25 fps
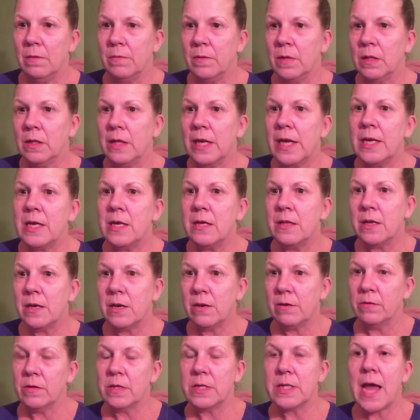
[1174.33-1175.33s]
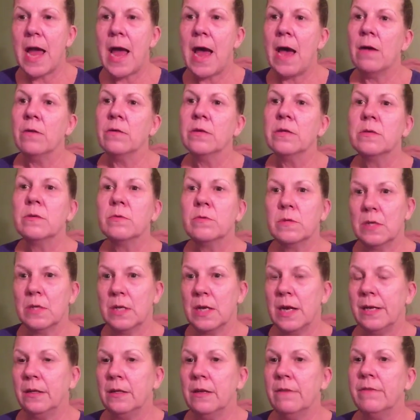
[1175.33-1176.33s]
the lady that owns the house
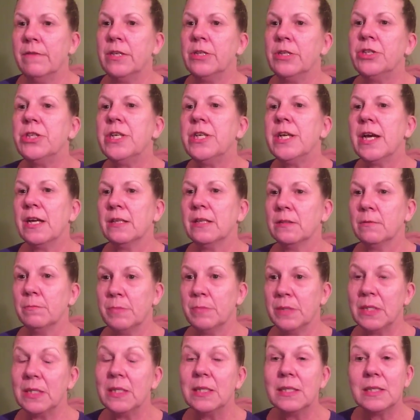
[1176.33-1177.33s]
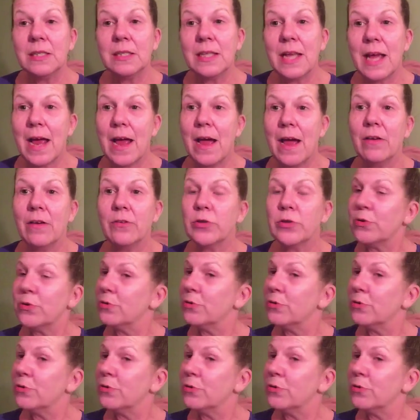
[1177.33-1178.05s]
that I live in, she has a business in the house,